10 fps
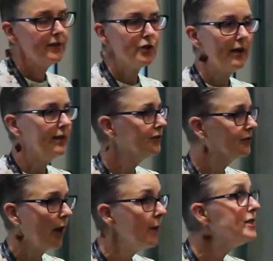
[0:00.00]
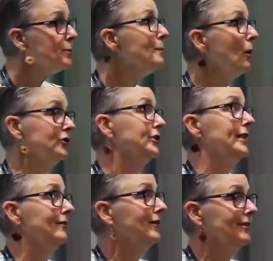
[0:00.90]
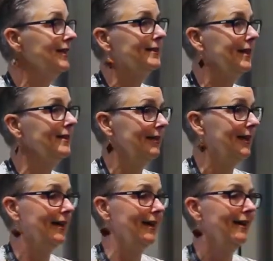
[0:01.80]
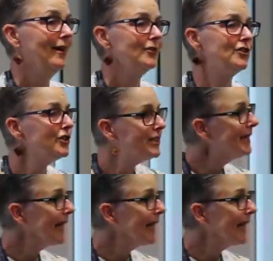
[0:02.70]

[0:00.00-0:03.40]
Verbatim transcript: It's, it's going to be positive, the things they're thinking. So just